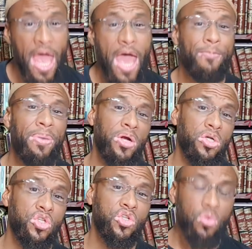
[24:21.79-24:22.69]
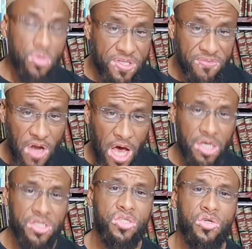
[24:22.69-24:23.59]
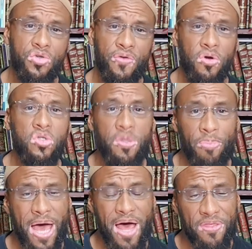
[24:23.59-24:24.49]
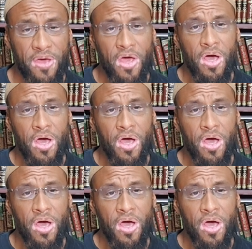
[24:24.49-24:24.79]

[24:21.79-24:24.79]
and better students of knowledge to traverse the path